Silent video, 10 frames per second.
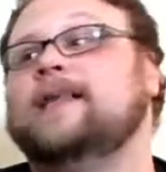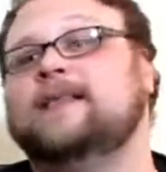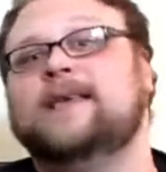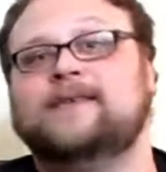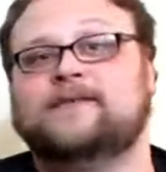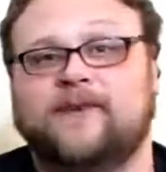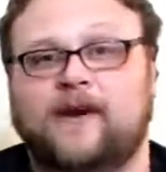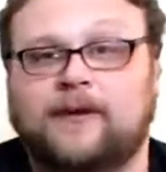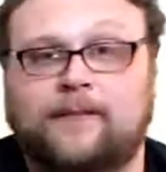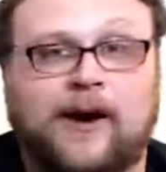at least
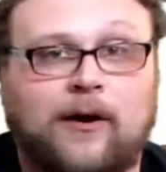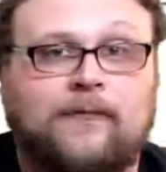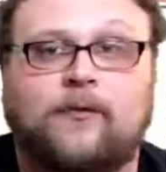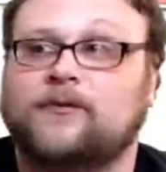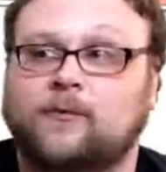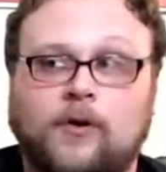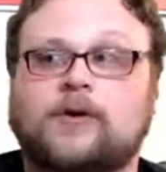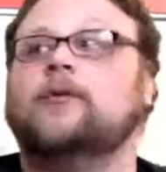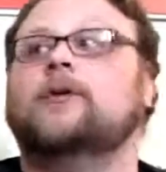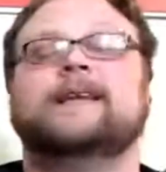fairly powerful, it's
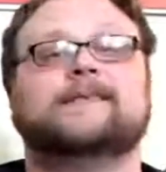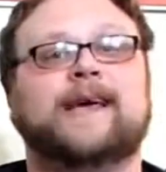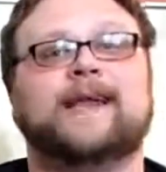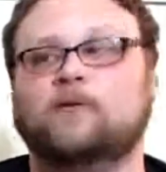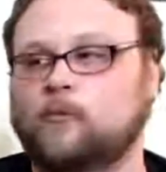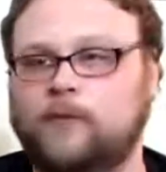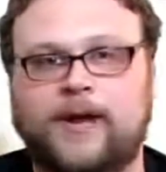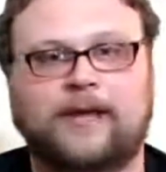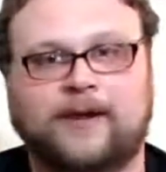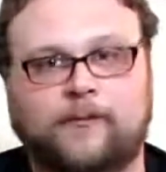workable, and it's got a
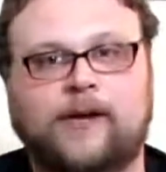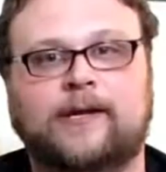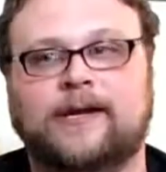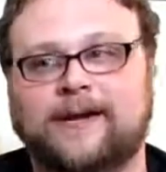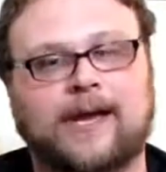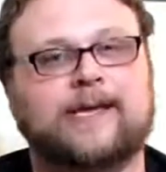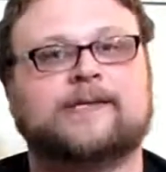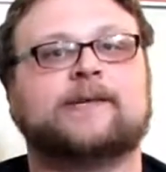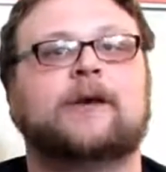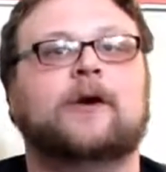really, really
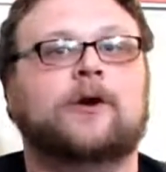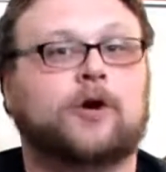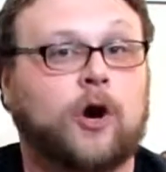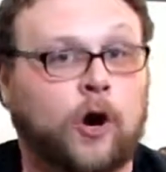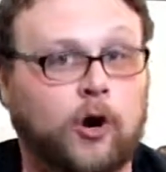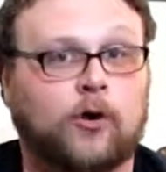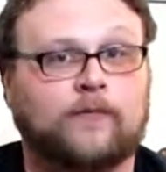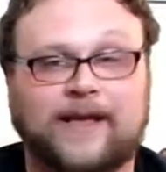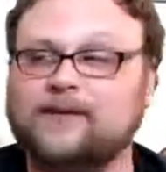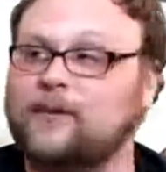nice
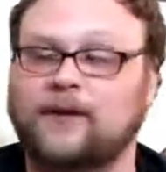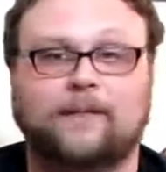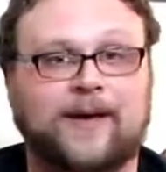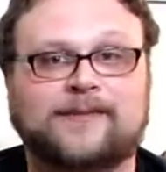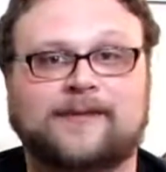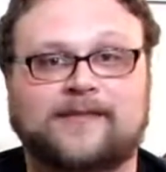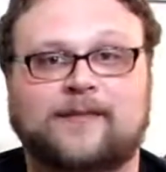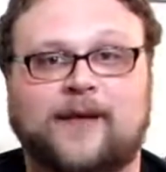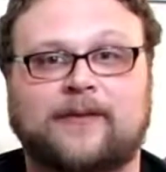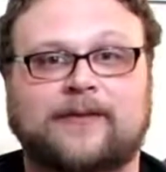curve. That's one of the best things
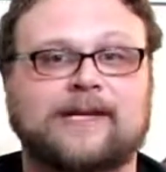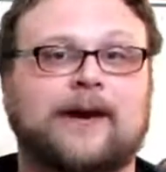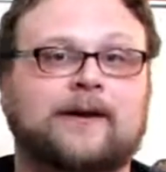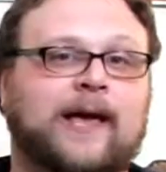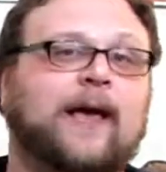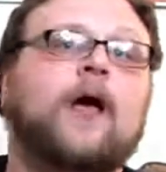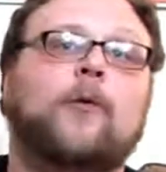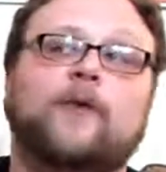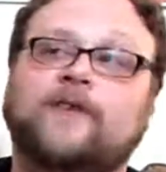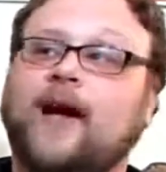about the entire deck.
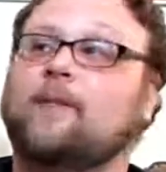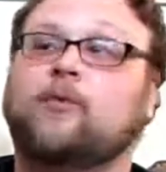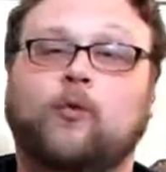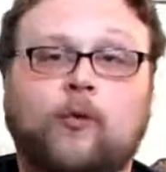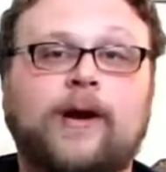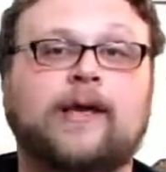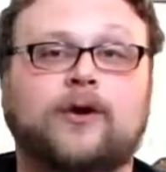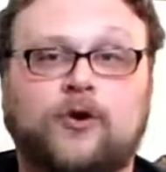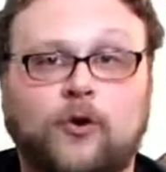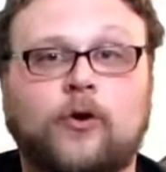We've got
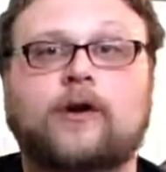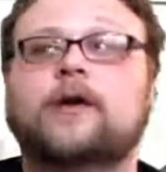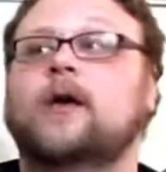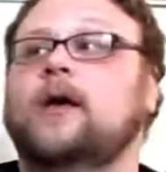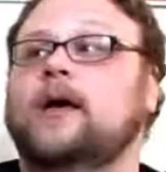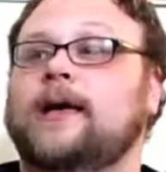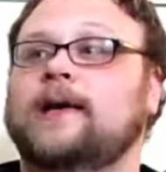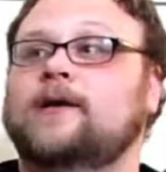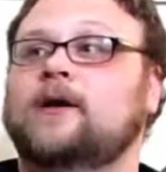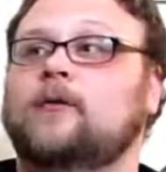pretty good
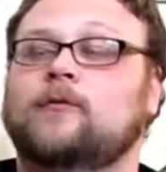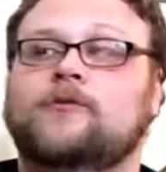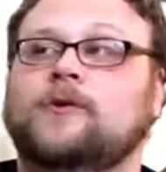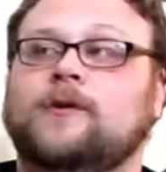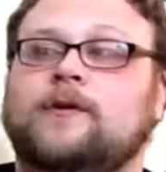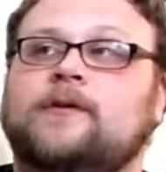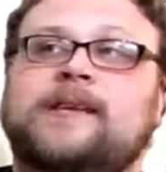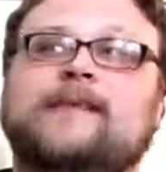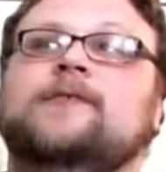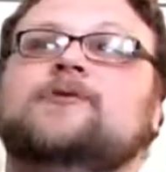and
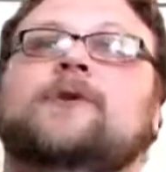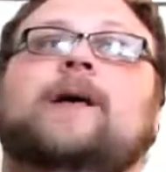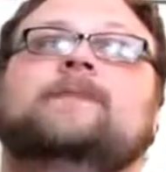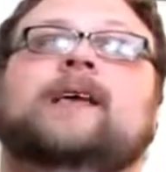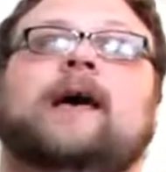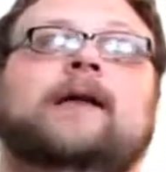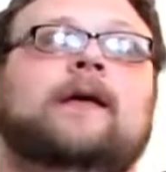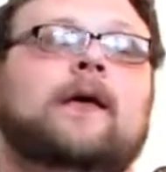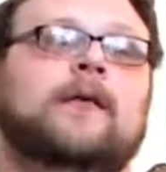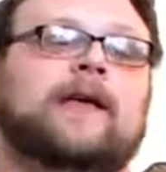decent drops
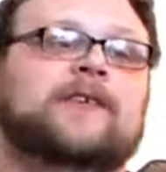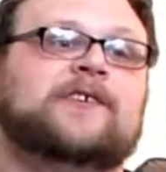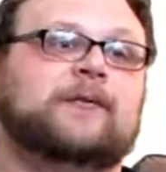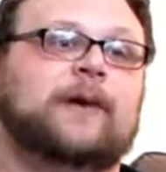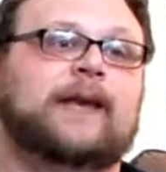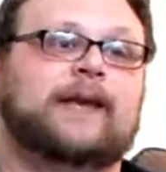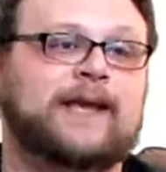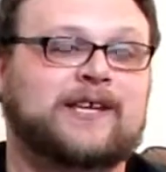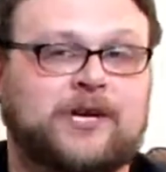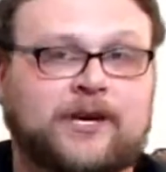that generate
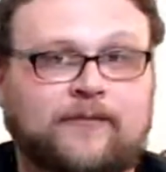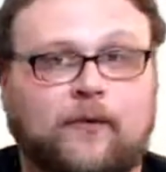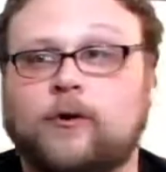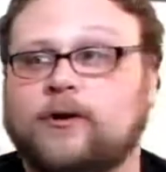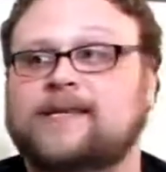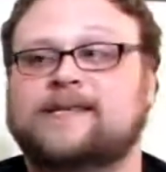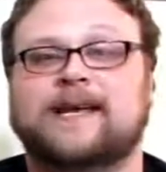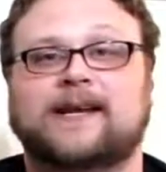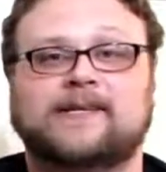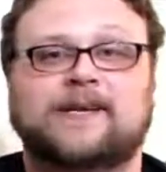initiative, or at least
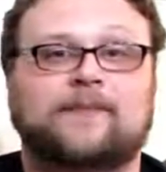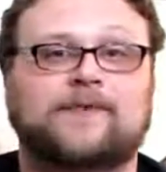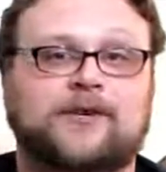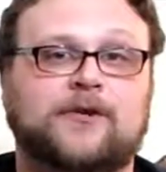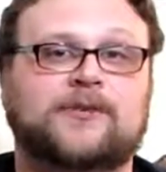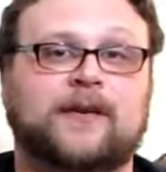set us up to do